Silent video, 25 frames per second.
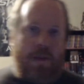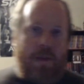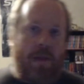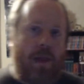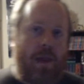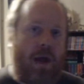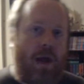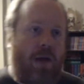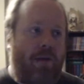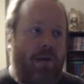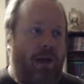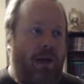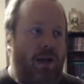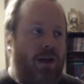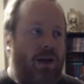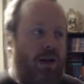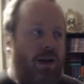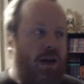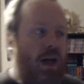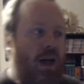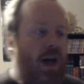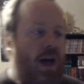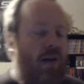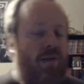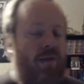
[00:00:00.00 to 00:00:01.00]
I mean, you're
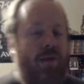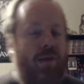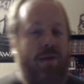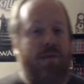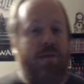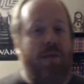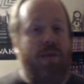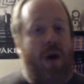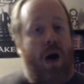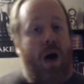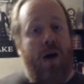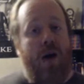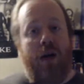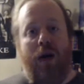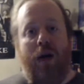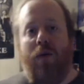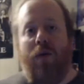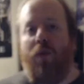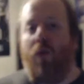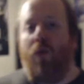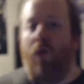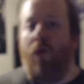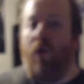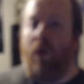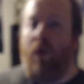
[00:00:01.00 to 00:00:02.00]
going to have a all-out
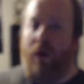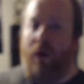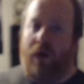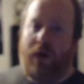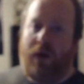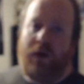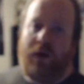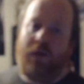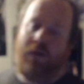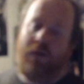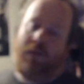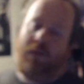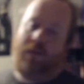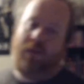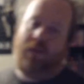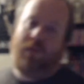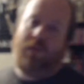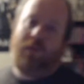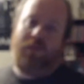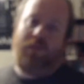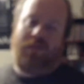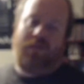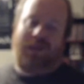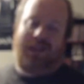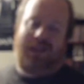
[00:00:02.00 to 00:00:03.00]
war
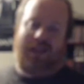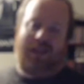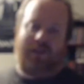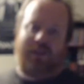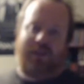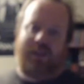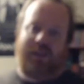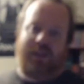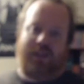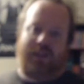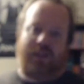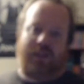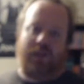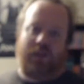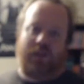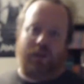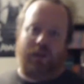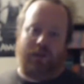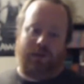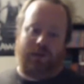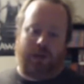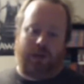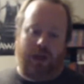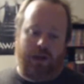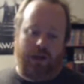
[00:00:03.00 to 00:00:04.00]
by the time season 2
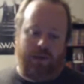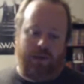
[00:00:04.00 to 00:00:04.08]
comes around.